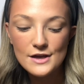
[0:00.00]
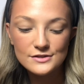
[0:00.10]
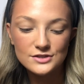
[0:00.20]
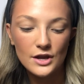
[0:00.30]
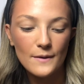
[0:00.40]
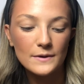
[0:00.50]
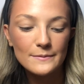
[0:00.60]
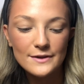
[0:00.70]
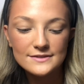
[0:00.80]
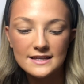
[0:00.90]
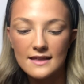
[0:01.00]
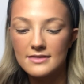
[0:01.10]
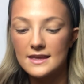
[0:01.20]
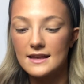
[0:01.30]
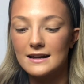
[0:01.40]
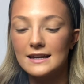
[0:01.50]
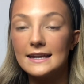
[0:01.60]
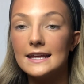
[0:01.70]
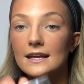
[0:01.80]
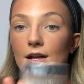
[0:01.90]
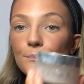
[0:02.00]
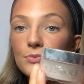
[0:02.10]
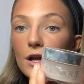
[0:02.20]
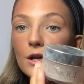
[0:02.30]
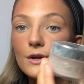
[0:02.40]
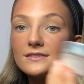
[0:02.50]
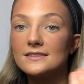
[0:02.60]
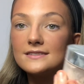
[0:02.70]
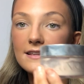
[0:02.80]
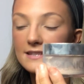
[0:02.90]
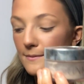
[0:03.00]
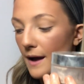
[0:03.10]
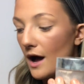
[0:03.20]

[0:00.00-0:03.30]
So I'm going to be using the Clinique Loose Setting